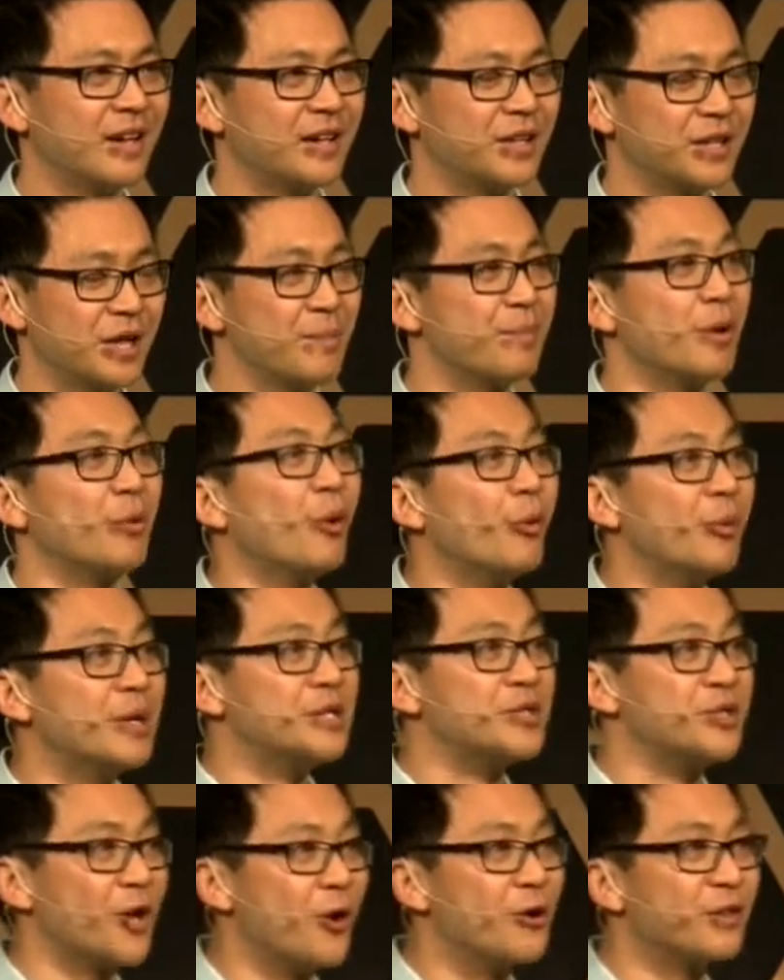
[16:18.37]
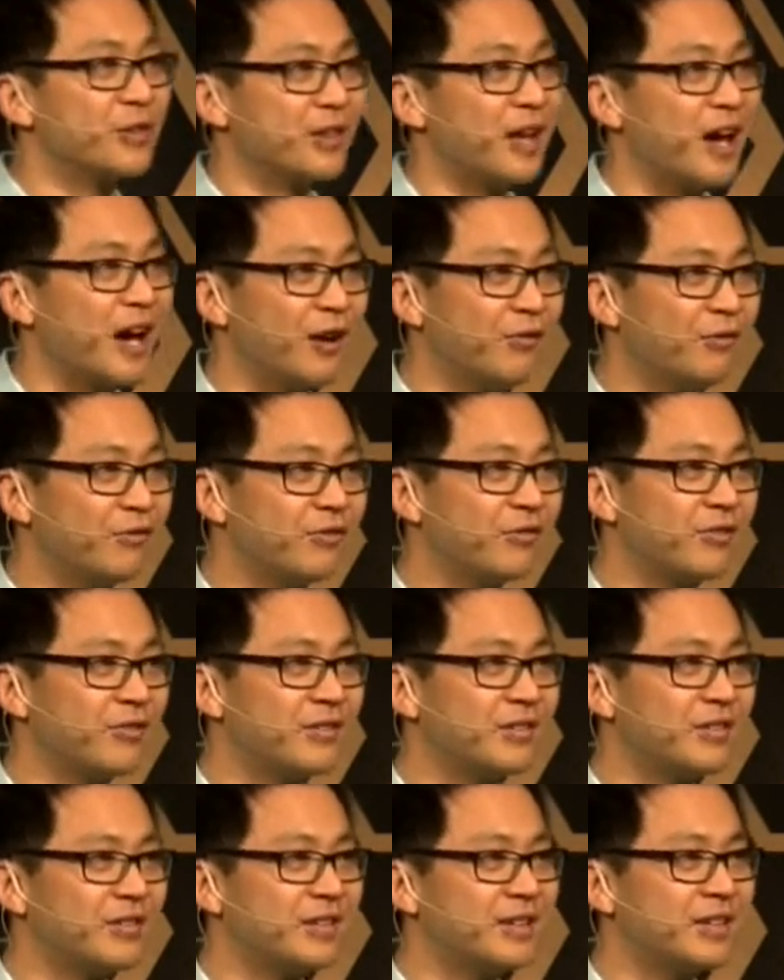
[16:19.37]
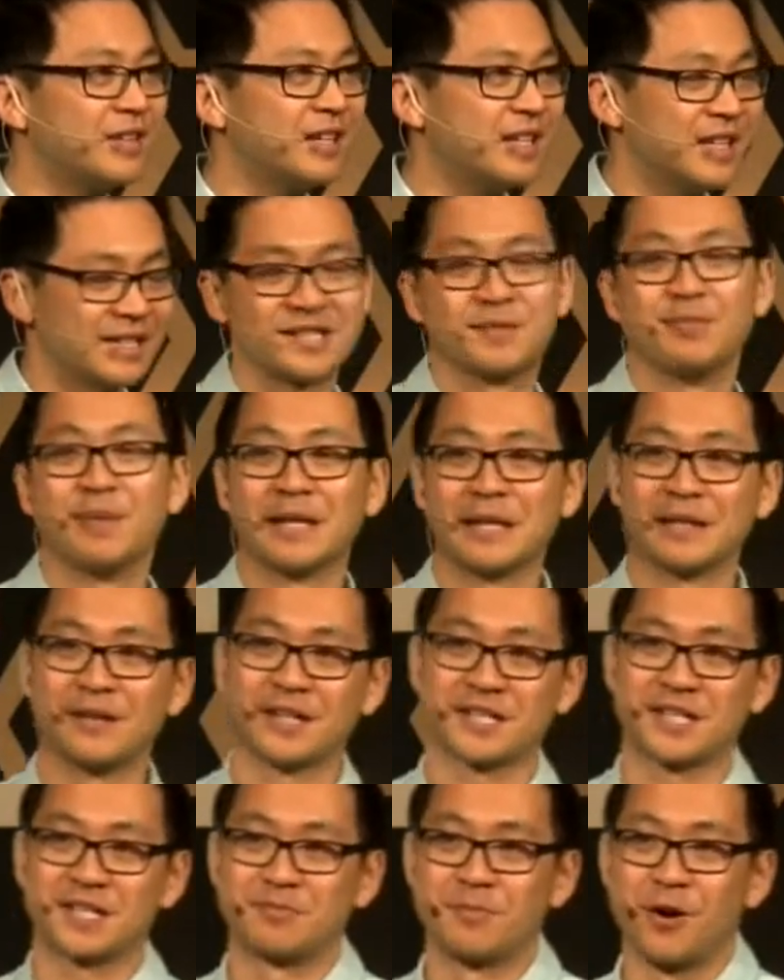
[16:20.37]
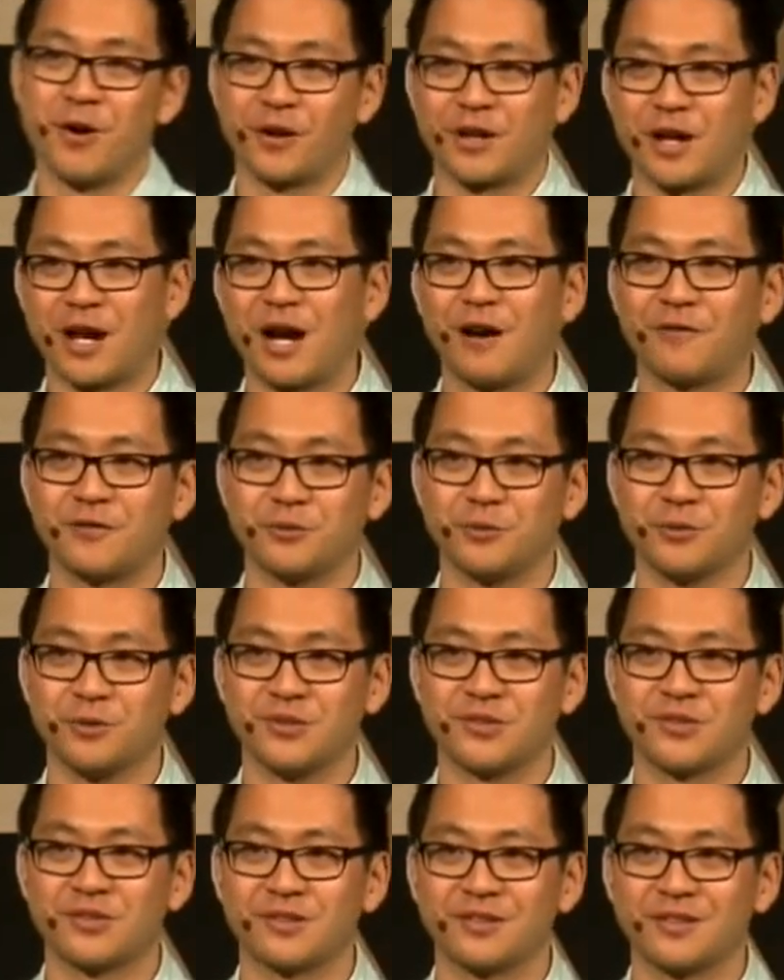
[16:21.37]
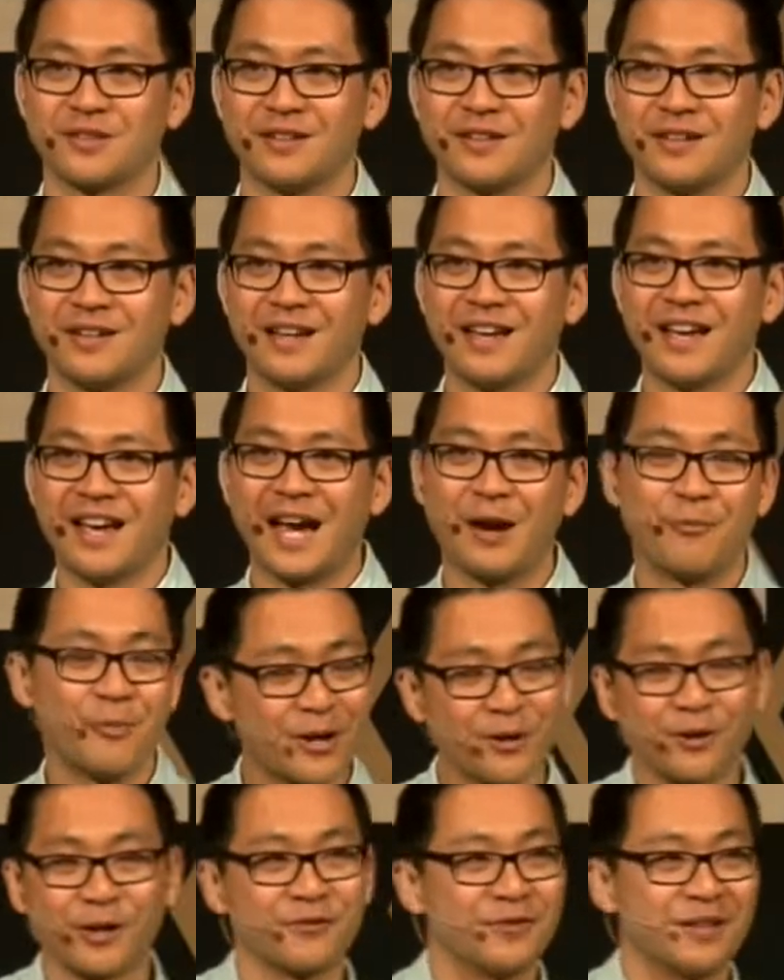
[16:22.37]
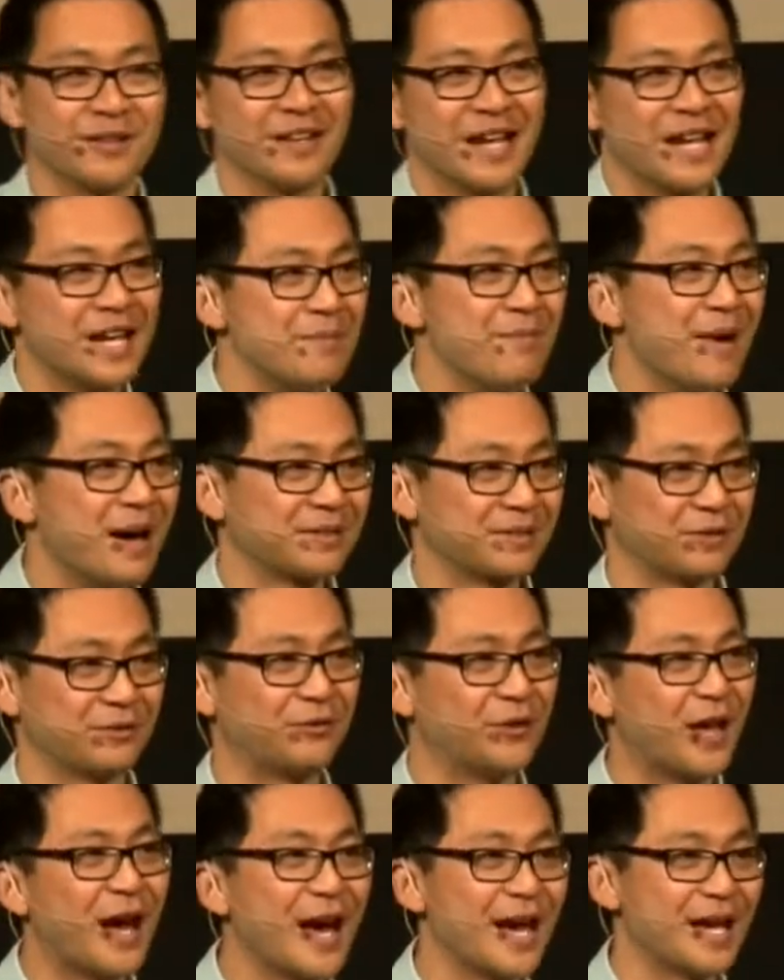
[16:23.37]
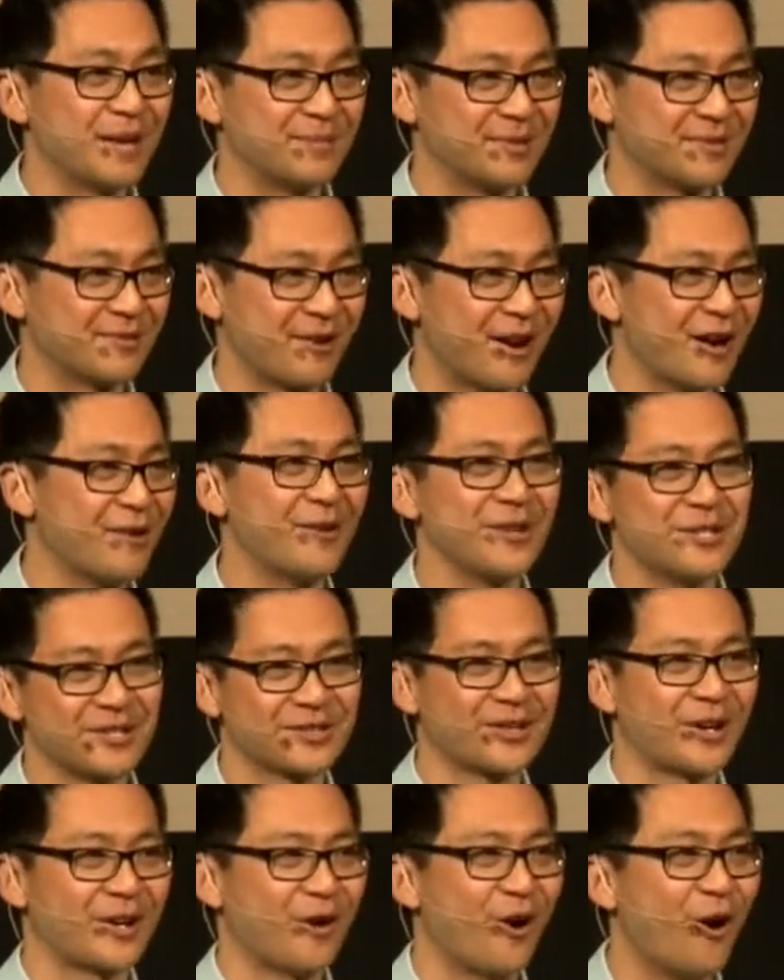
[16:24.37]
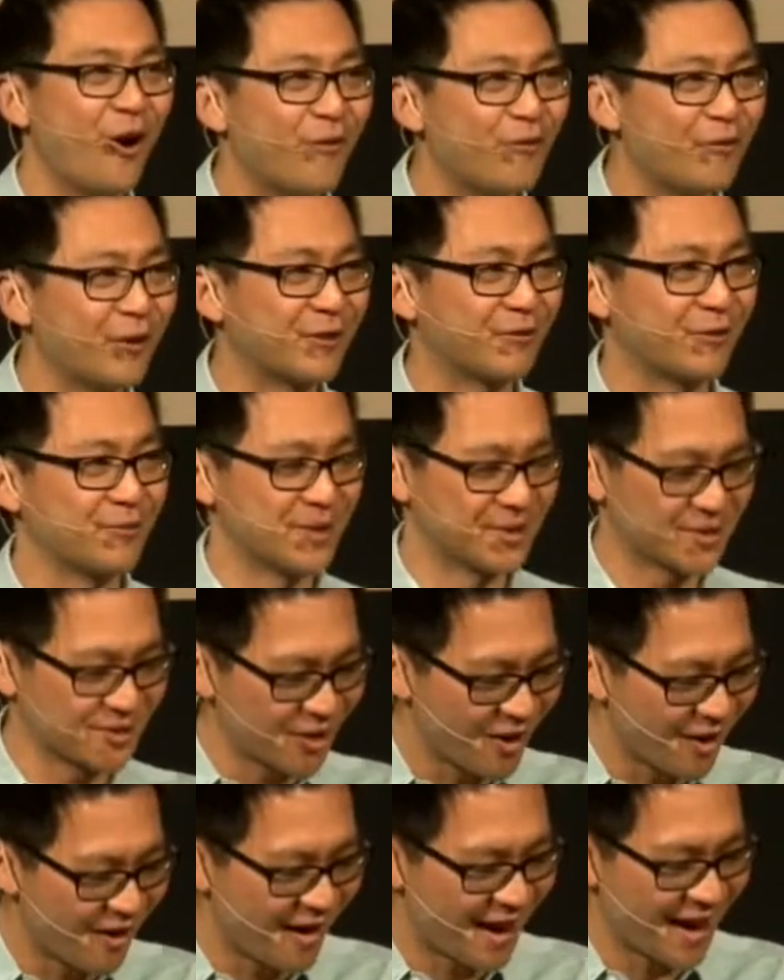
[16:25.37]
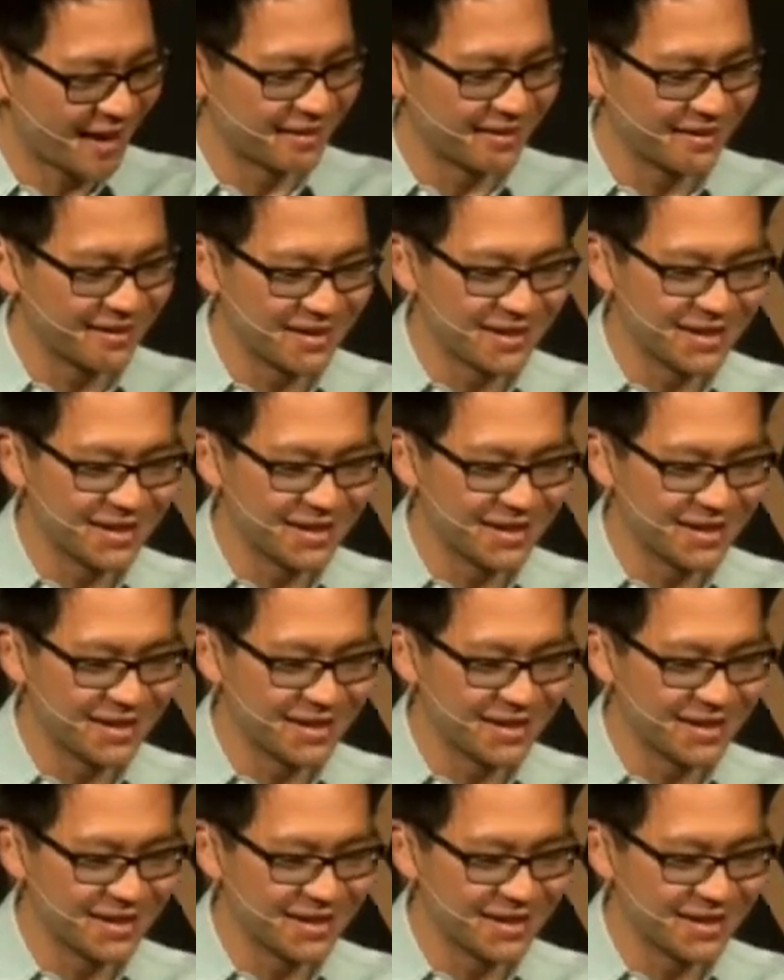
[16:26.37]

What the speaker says: You know, but what we don't love is smelling like smoke afterwards. And we're not even in amongst the flames, right? We're just kind of hovering from the side.